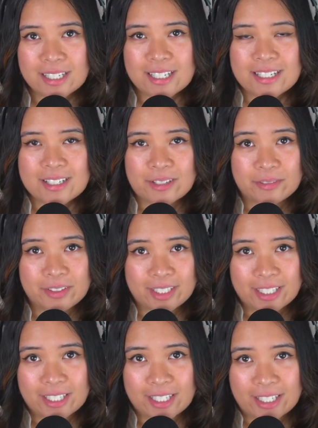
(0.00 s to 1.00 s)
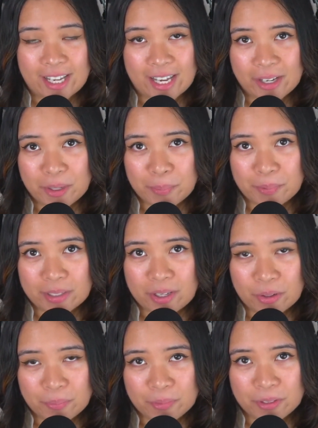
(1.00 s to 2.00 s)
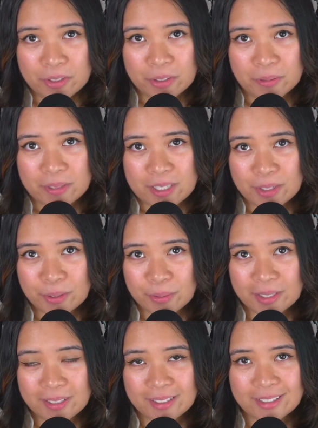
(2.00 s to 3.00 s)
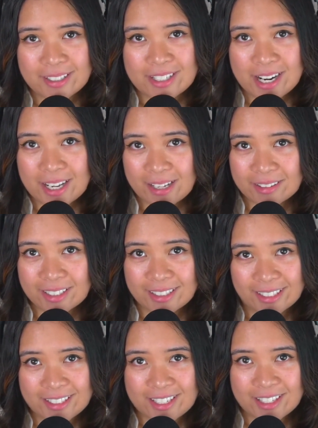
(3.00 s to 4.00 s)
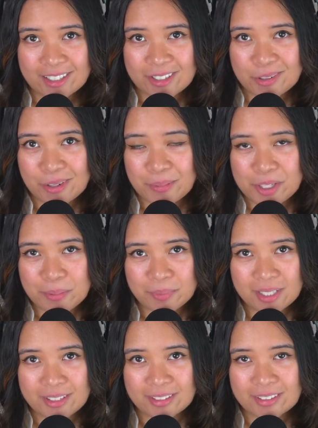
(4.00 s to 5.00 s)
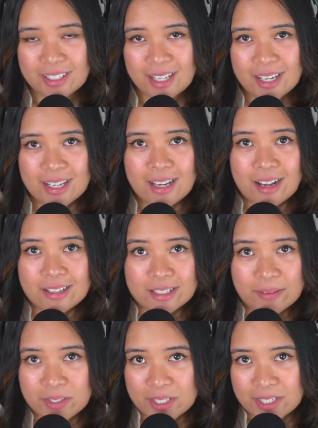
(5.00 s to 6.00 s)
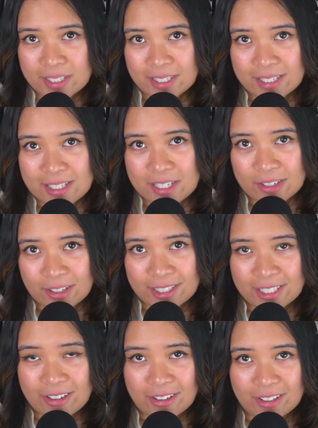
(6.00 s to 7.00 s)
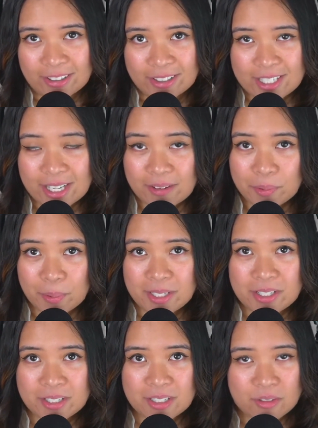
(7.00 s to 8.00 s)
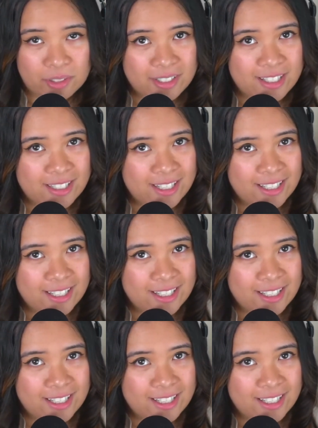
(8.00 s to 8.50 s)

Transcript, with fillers: So if you need any help with homework or with tutoring, then check out the links in the description below. So I'm just going to get started on our set of questions for today's